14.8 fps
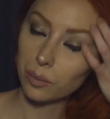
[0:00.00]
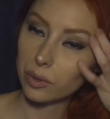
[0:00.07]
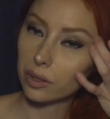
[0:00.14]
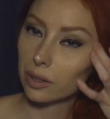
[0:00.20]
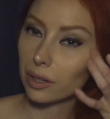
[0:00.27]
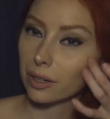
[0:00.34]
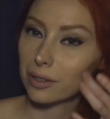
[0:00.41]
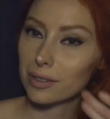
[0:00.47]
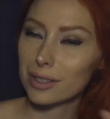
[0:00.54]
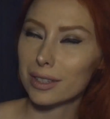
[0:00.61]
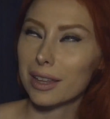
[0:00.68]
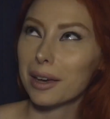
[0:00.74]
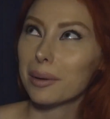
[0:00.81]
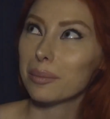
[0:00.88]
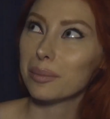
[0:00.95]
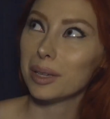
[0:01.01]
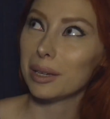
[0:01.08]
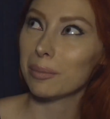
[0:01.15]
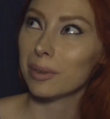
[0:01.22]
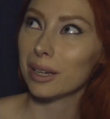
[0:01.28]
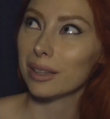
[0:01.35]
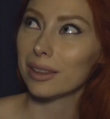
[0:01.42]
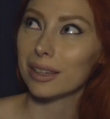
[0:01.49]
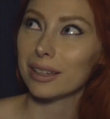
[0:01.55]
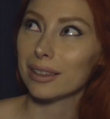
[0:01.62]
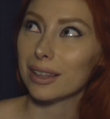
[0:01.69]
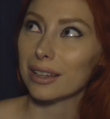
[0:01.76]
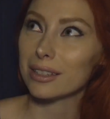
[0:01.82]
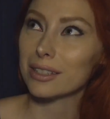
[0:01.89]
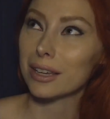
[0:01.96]
Well, there's that meme, I think,
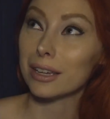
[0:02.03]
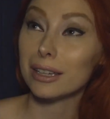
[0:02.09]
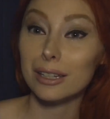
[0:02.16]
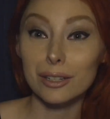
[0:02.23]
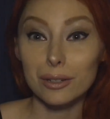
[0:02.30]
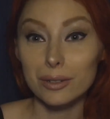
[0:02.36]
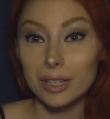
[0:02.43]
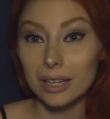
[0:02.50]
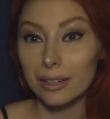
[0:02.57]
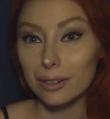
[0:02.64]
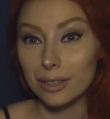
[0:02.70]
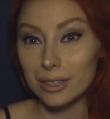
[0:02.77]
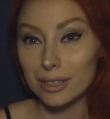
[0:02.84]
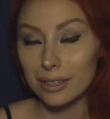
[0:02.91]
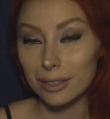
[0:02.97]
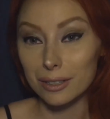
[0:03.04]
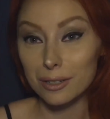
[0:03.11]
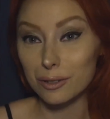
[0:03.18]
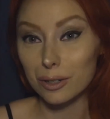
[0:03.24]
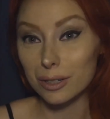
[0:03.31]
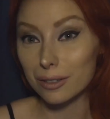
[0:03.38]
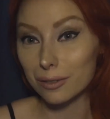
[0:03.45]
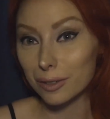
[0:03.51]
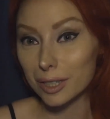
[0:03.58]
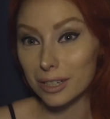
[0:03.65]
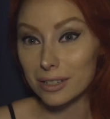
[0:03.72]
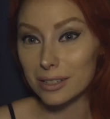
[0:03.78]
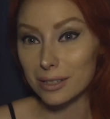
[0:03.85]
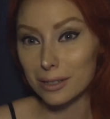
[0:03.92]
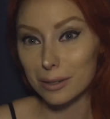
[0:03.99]
that's like, can you take constructive
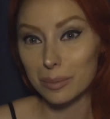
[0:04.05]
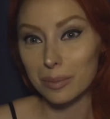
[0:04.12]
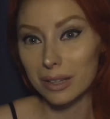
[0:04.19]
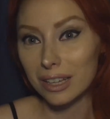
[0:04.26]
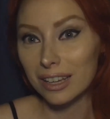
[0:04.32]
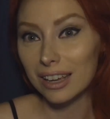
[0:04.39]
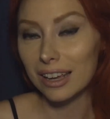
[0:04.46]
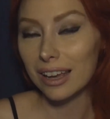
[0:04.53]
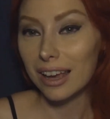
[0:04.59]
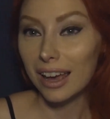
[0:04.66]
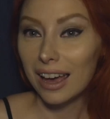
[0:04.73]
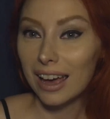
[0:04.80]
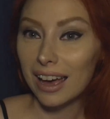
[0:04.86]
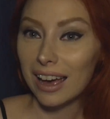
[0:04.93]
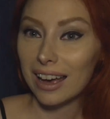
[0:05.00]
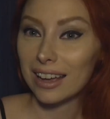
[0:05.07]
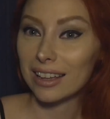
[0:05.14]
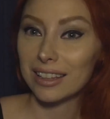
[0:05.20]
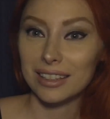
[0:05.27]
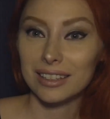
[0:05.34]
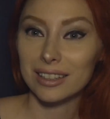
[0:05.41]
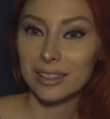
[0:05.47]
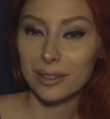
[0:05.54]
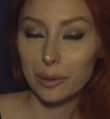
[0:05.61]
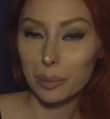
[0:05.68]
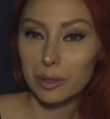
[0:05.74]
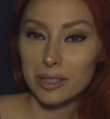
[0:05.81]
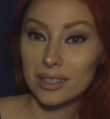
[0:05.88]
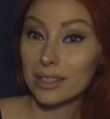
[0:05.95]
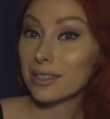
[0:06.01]
criticism? And the other
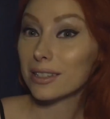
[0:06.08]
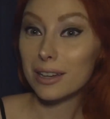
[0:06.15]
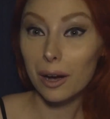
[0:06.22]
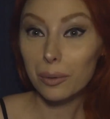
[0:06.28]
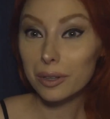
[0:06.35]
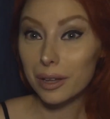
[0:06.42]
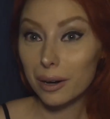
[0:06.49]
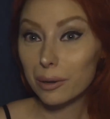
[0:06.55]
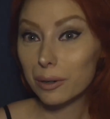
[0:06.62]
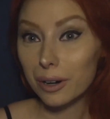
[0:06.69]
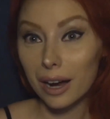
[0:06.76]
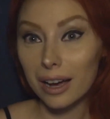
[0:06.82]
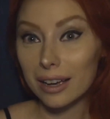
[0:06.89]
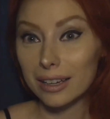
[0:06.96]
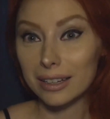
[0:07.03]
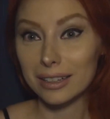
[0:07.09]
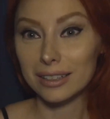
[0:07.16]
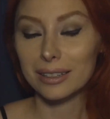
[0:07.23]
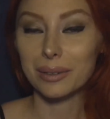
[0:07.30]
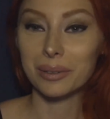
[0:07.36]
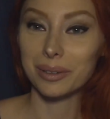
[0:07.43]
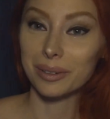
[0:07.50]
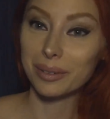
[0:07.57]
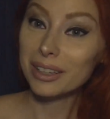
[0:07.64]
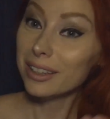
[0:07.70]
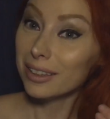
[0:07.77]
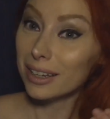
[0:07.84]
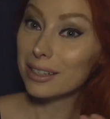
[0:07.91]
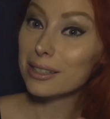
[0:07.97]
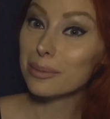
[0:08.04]
person says, not without crying, you know, like,
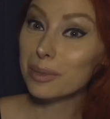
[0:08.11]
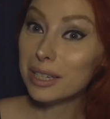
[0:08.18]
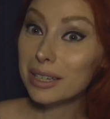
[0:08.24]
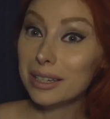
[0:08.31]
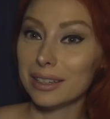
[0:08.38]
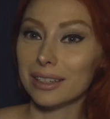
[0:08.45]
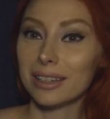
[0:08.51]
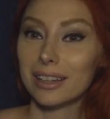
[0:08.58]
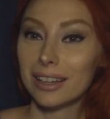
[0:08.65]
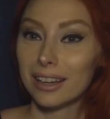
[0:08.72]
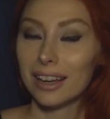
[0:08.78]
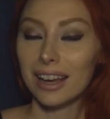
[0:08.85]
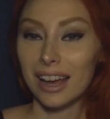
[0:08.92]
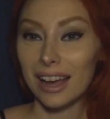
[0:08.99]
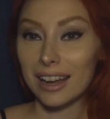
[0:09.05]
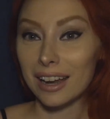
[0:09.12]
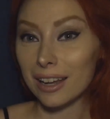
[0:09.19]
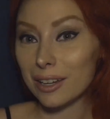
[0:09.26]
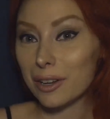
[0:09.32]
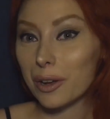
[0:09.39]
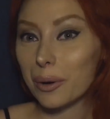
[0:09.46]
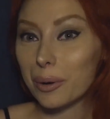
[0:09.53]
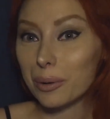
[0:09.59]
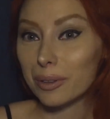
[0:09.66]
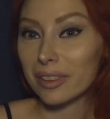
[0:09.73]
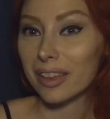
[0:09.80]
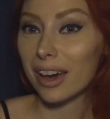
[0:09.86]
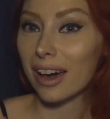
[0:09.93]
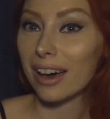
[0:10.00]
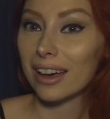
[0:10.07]
that's me. And I know
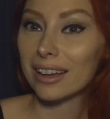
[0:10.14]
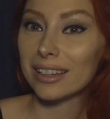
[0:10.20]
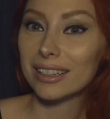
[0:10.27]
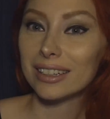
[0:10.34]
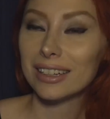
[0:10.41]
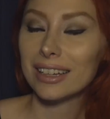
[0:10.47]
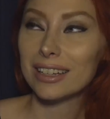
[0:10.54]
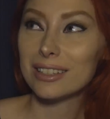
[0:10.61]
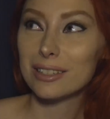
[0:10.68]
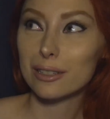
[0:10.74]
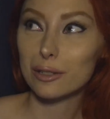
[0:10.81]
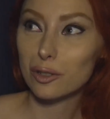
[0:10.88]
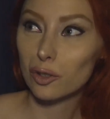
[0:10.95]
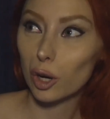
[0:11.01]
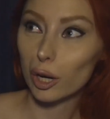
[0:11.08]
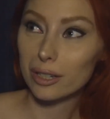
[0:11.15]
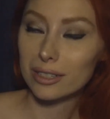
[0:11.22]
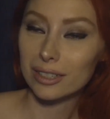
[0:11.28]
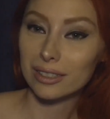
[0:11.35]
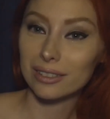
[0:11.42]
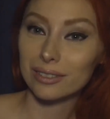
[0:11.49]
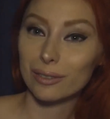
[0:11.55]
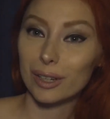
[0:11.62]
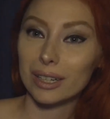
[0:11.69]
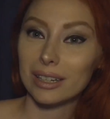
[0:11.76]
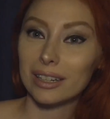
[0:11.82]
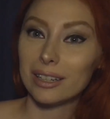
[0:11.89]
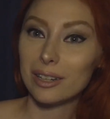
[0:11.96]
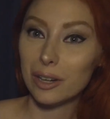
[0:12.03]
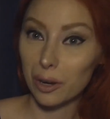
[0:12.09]
that it's constructive, and I
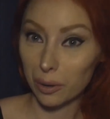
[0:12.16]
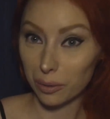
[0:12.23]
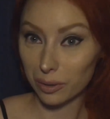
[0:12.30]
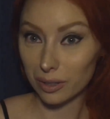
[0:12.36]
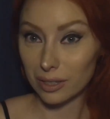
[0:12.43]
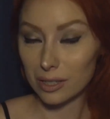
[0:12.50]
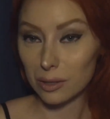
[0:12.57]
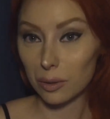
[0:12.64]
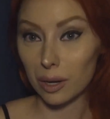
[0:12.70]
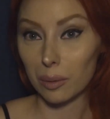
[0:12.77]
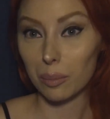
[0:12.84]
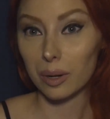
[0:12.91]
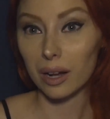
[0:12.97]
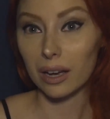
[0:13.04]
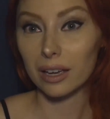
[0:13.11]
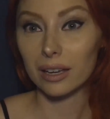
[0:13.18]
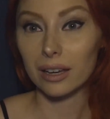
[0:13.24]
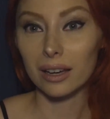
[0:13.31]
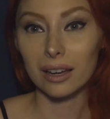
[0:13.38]
know that's okay, but I